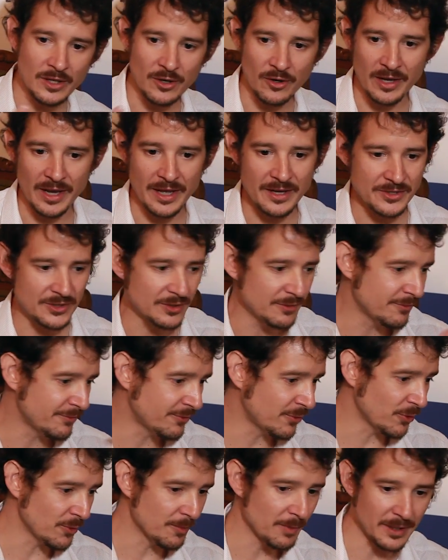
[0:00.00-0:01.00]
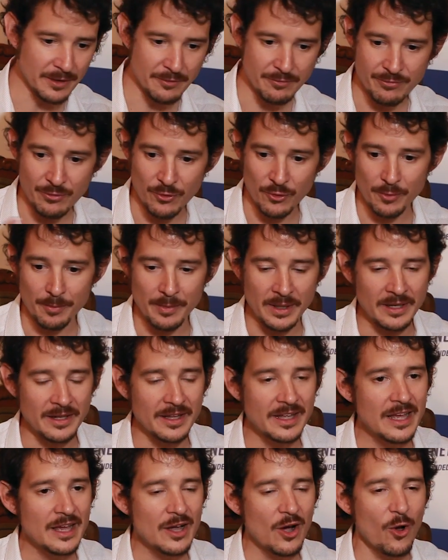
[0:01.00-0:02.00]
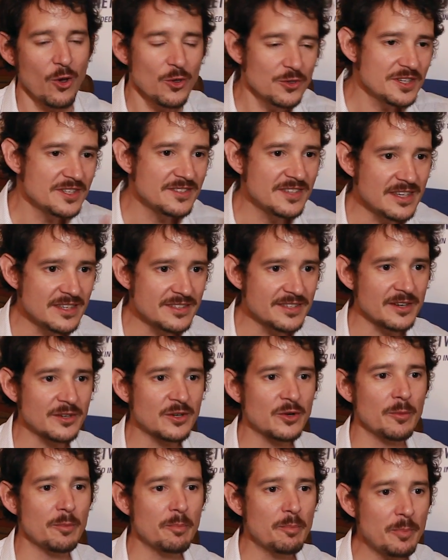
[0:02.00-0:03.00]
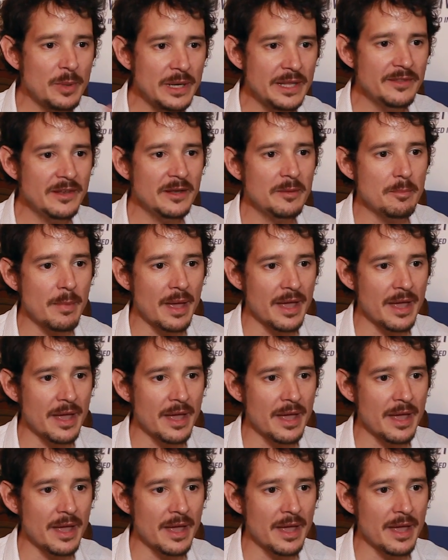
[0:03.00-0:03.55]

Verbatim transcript: collective, formal, informal. All these things are completely